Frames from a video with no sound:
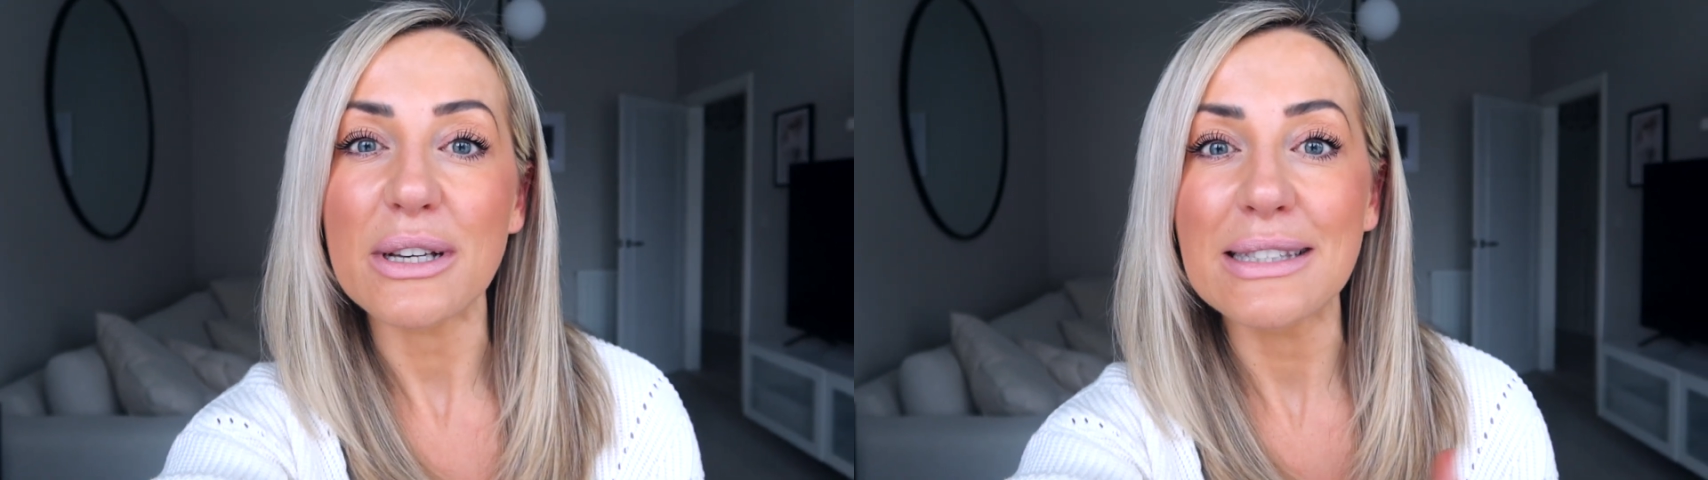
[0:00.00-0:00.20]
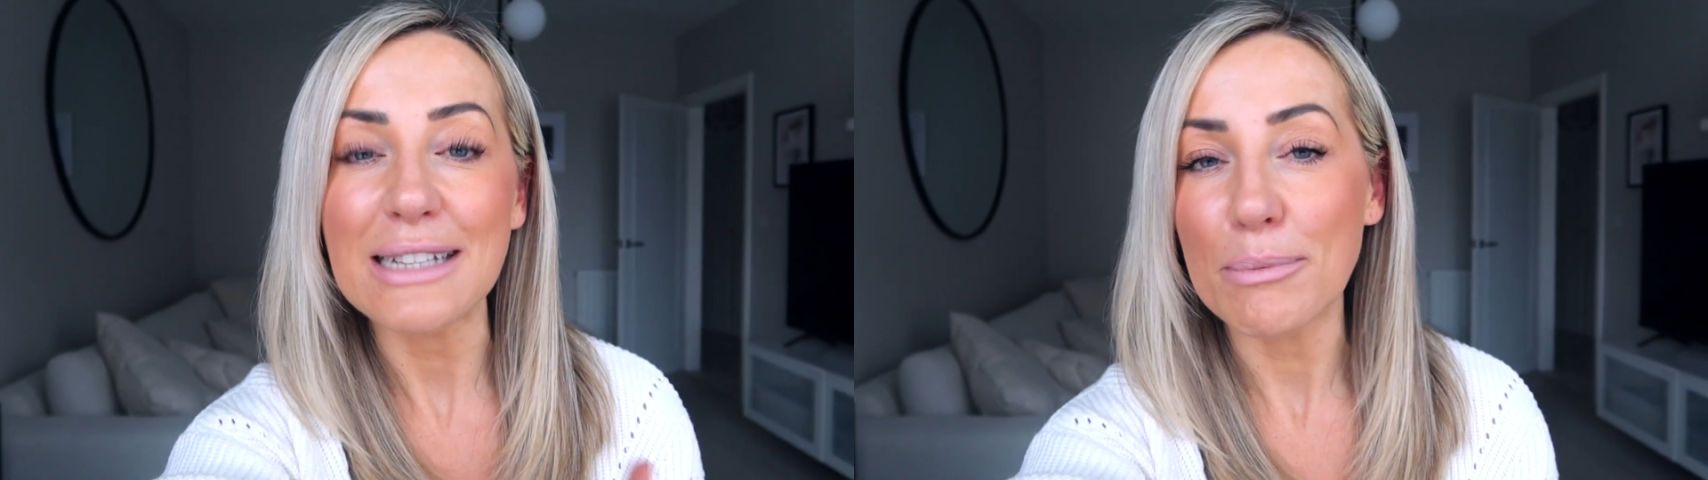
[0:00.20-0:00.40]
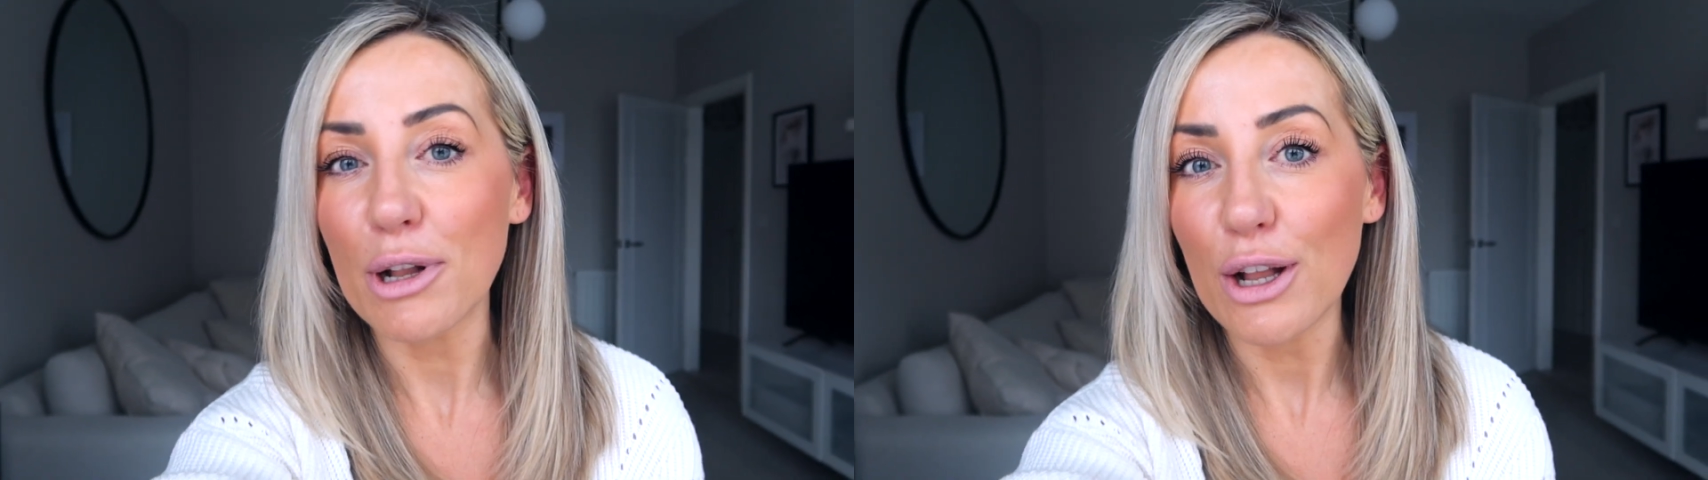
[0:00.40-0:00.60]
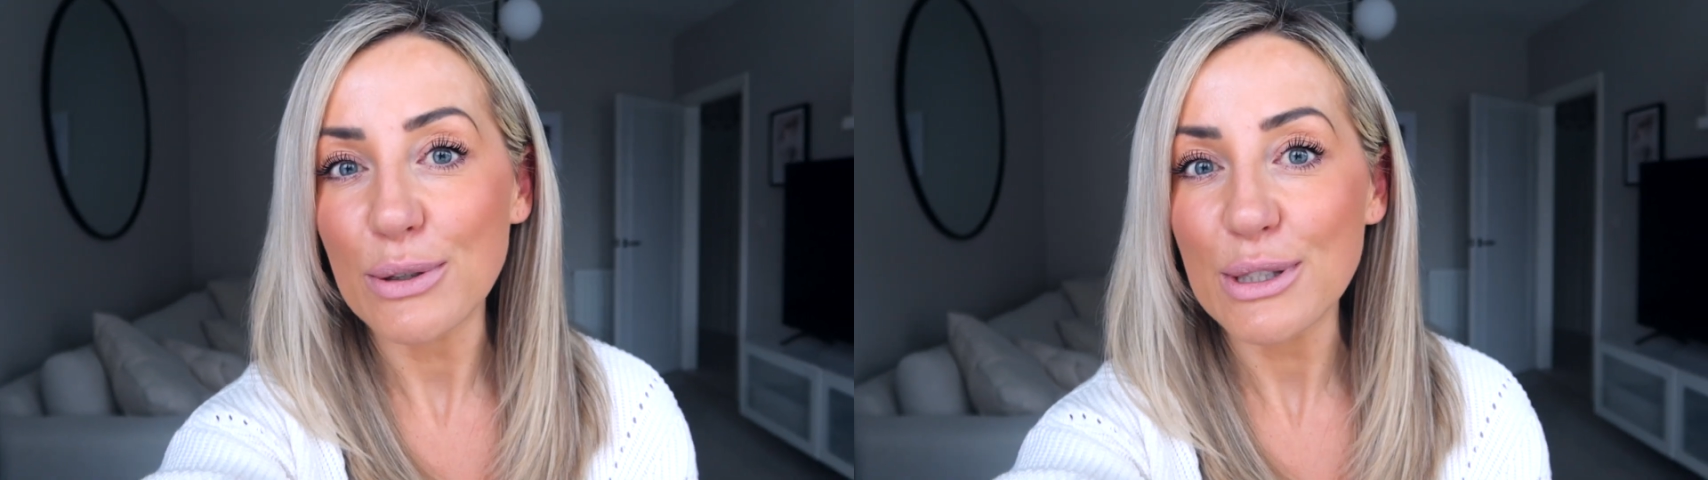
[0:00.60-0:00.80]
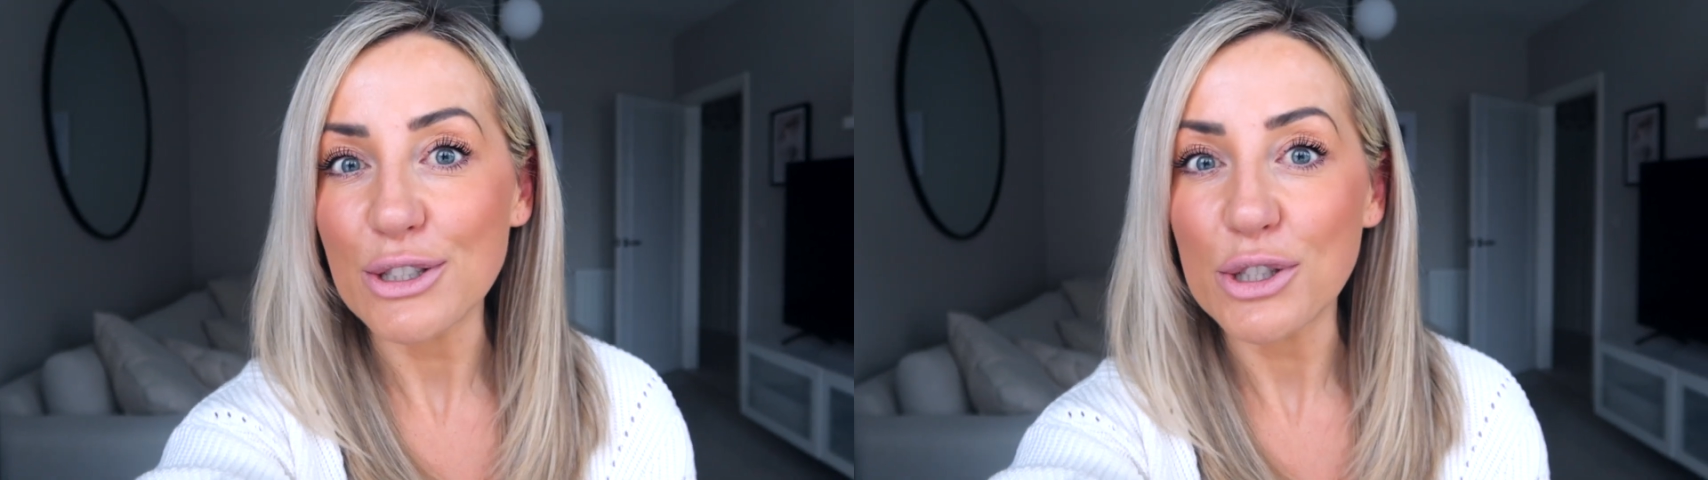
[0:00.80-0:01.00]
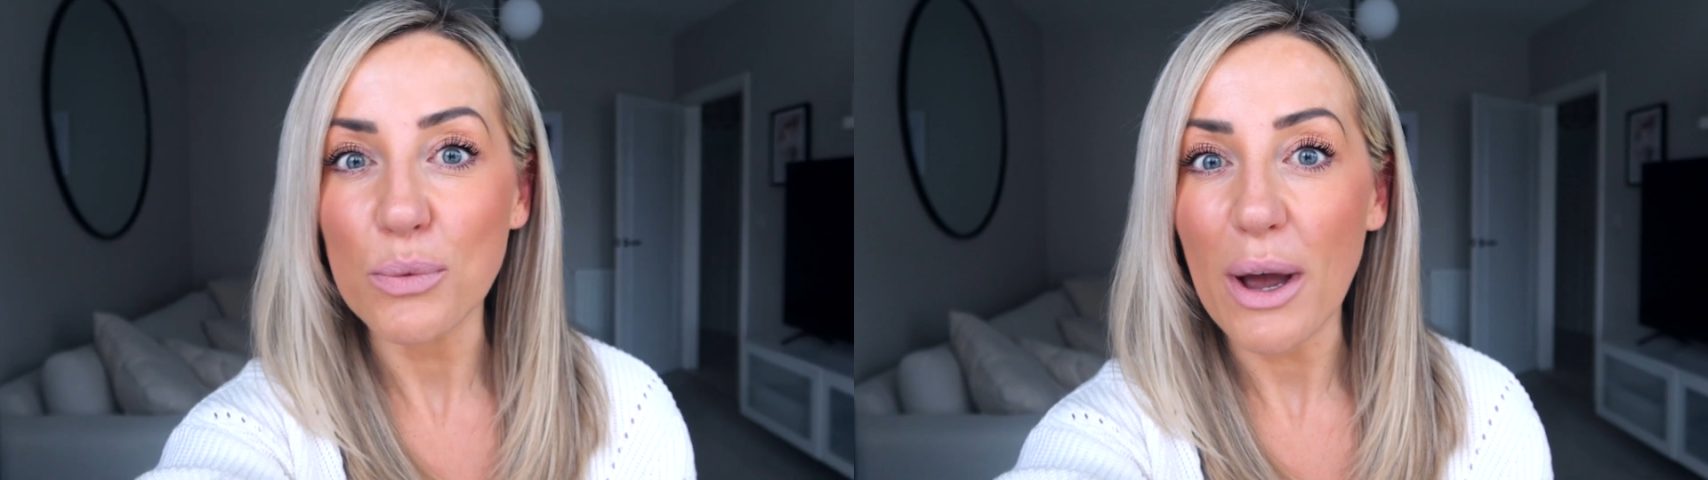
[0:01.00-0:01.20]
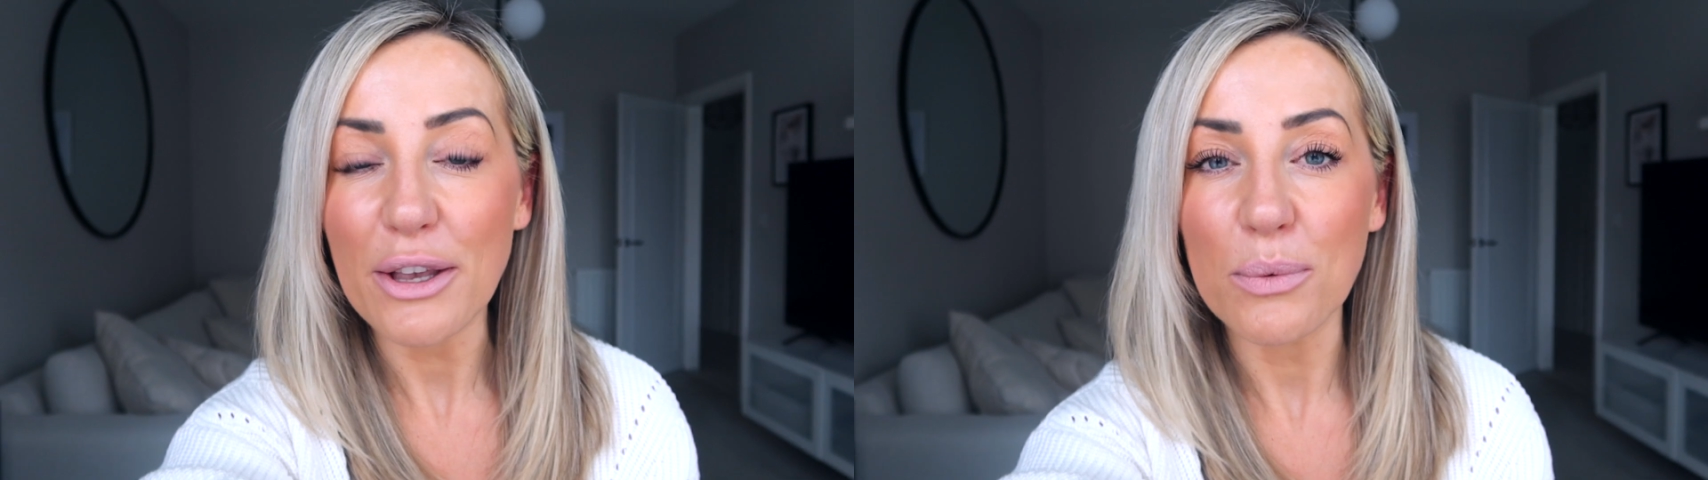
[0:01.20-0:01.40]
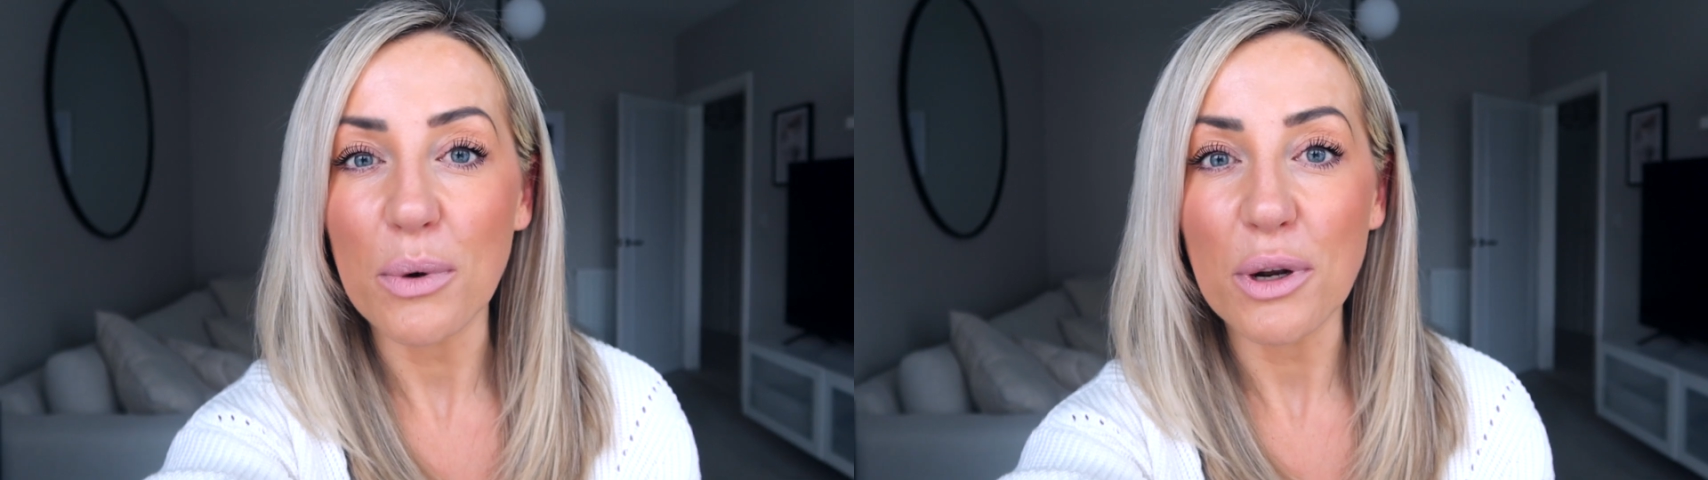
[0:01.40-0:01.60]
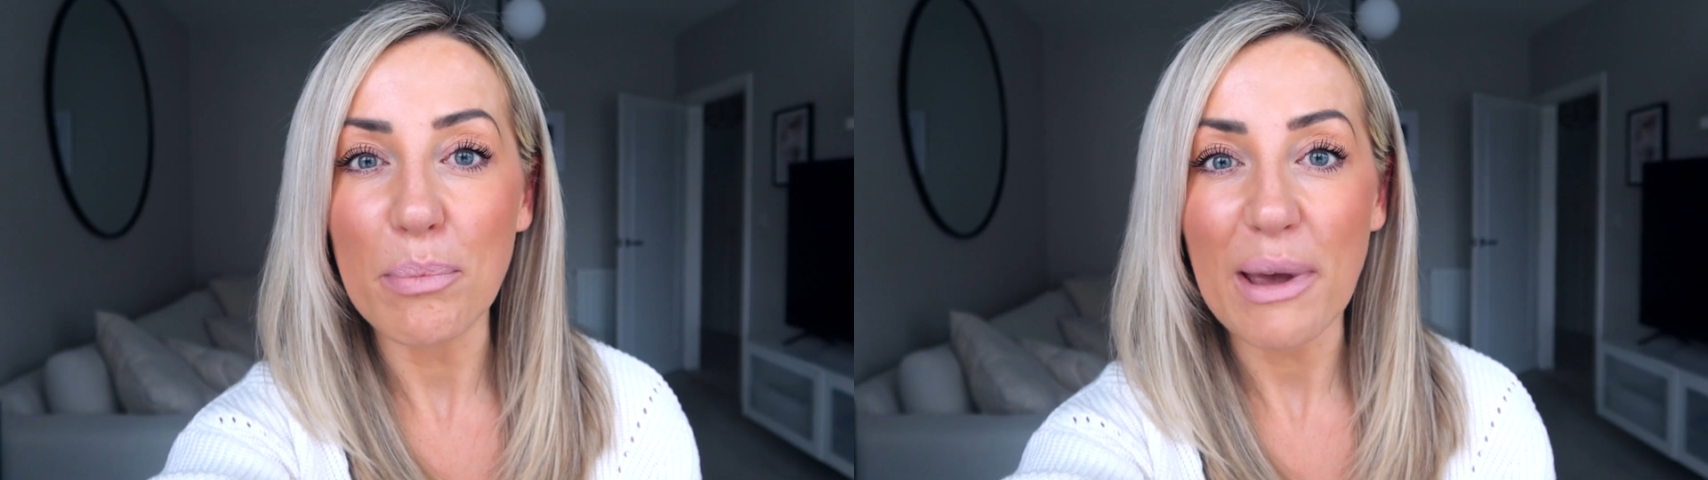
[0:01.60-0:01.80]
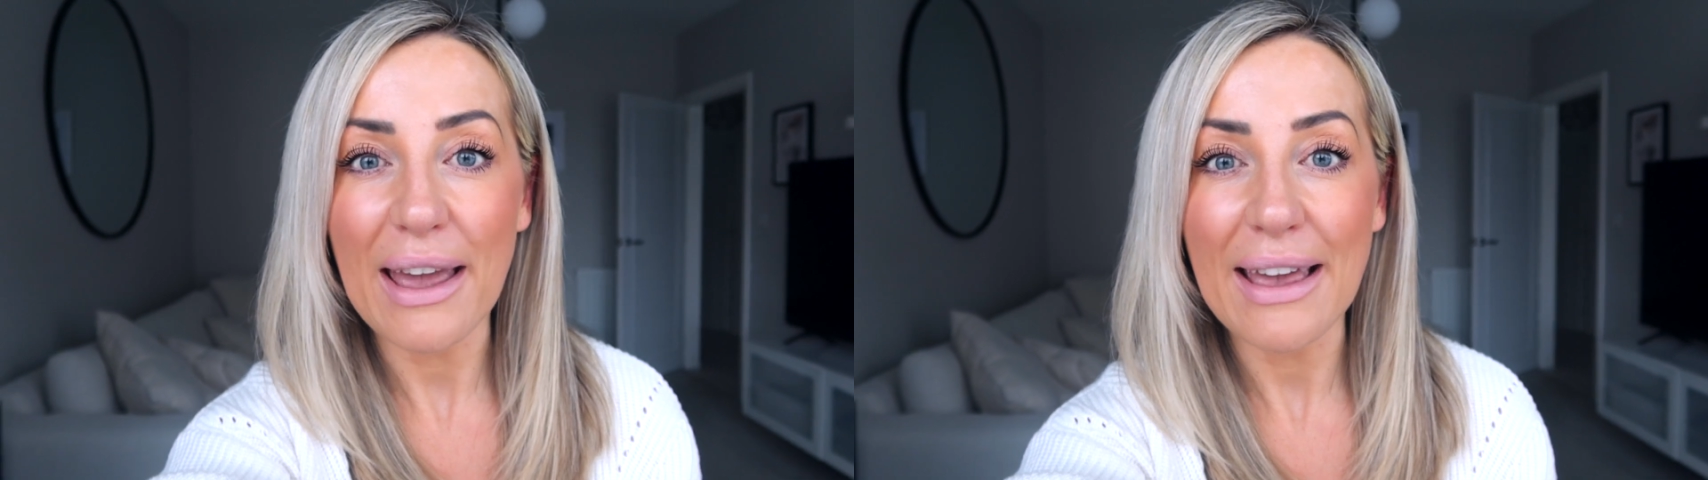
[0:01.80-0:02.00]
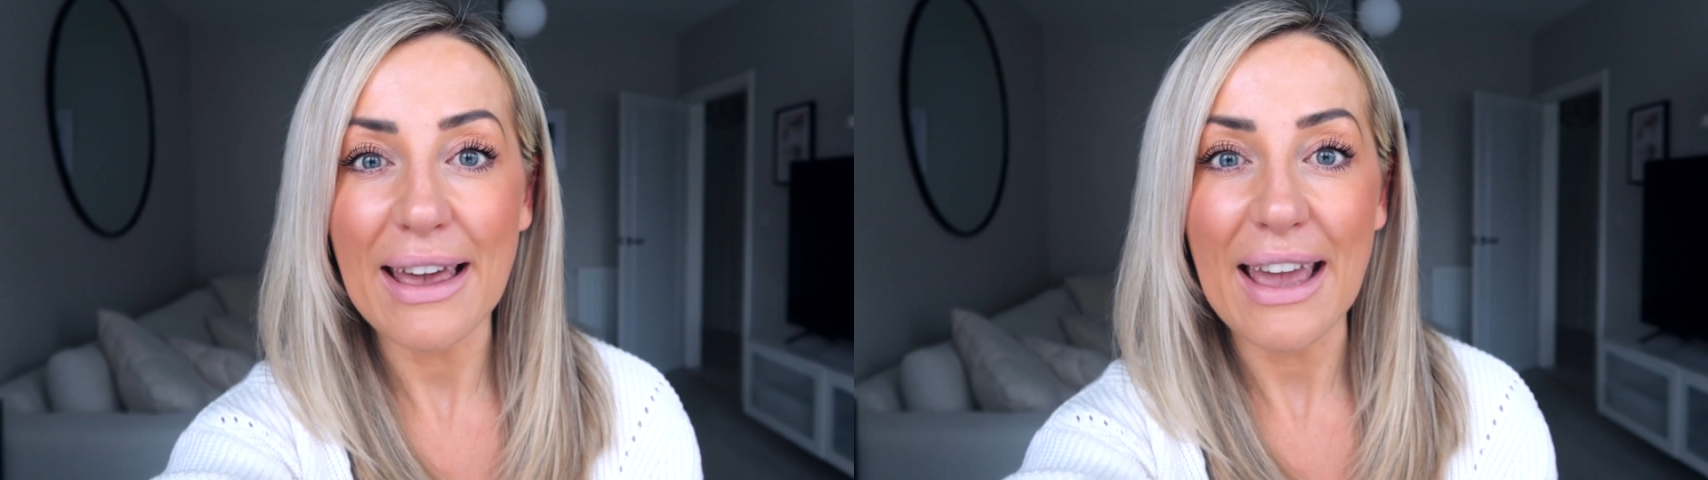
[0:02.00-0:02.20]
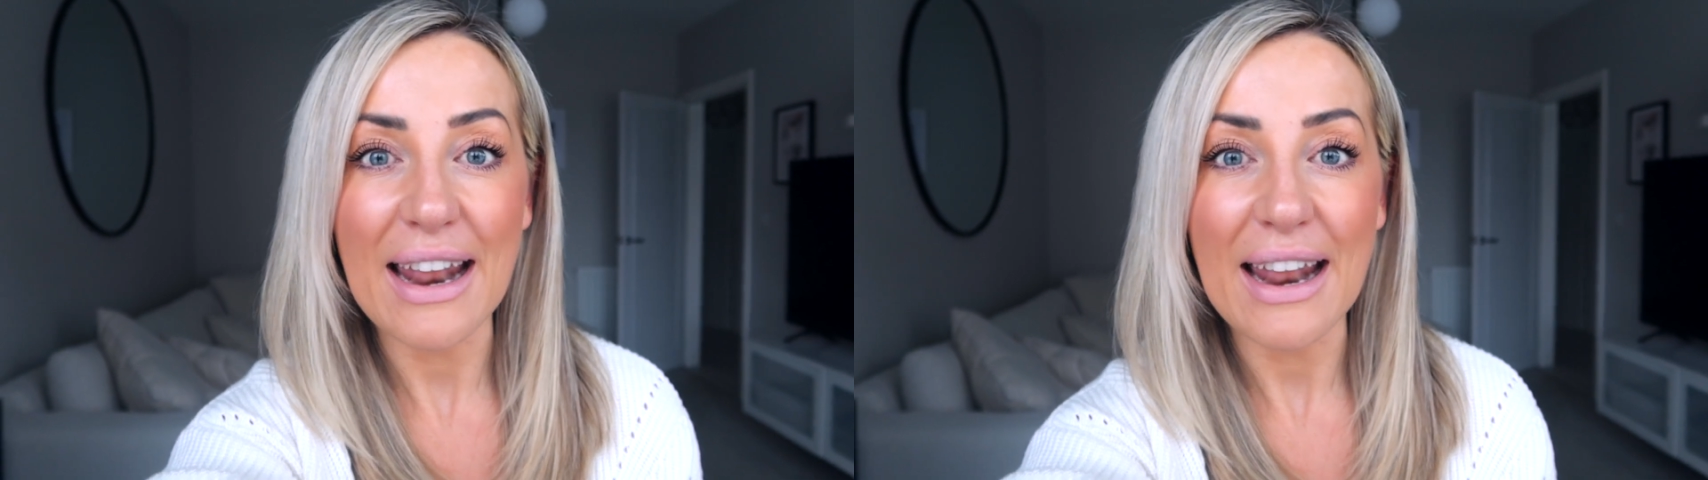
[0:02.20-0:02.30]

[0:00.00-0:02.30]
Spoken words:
a step closer to where you want to be